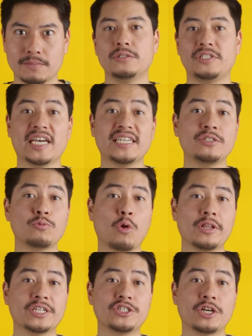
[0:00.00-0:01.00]
To test the
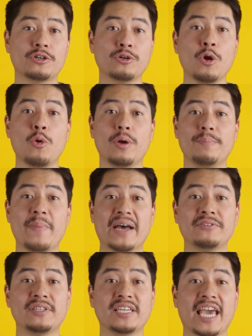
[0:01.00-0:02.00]
rolling shutter, we
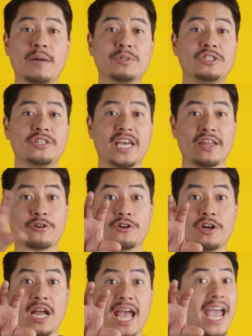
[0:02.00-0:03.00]
mounted the cameras
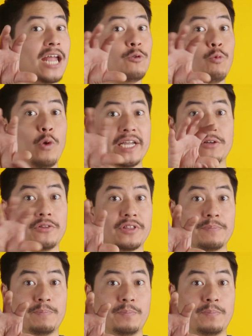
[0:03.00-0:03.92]
together and wiggled them.